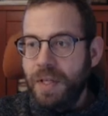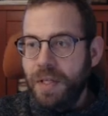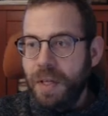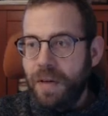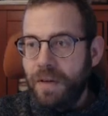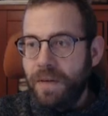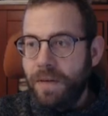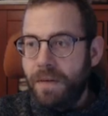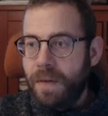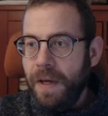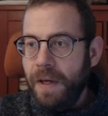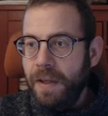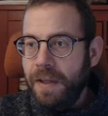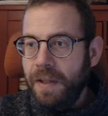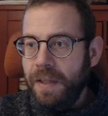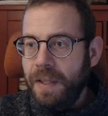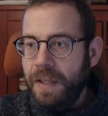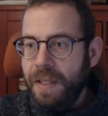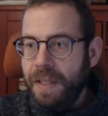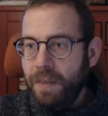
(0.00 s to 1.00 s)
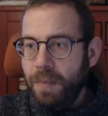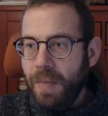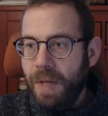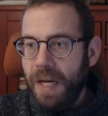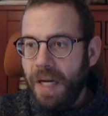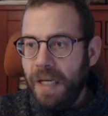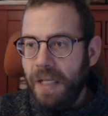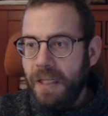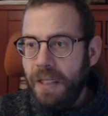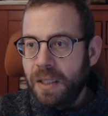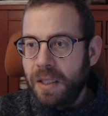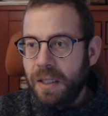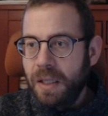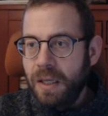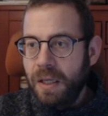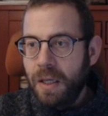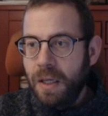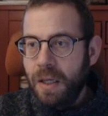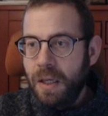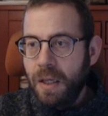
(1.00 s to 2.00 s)
I think this might
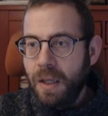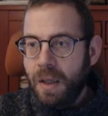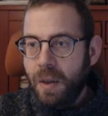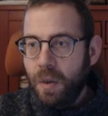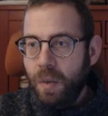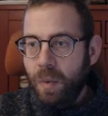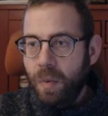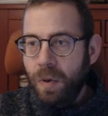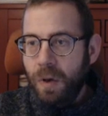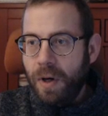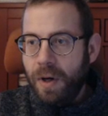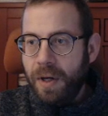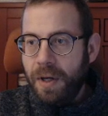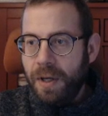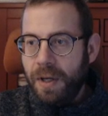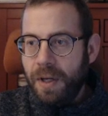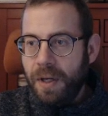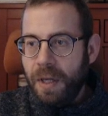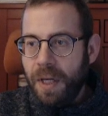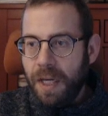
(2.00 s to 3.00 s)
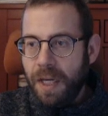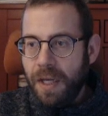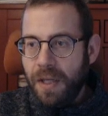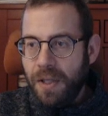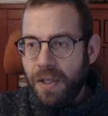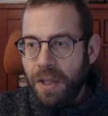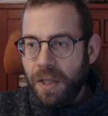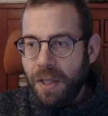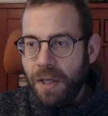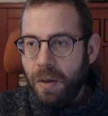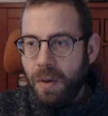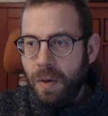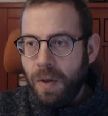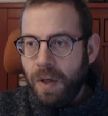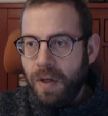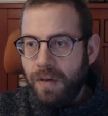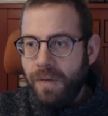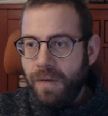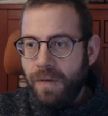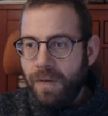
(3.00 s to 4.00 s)
work actually
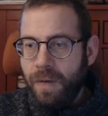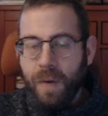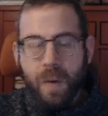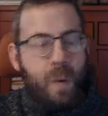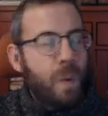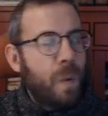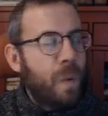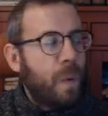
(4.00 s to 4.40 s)
if you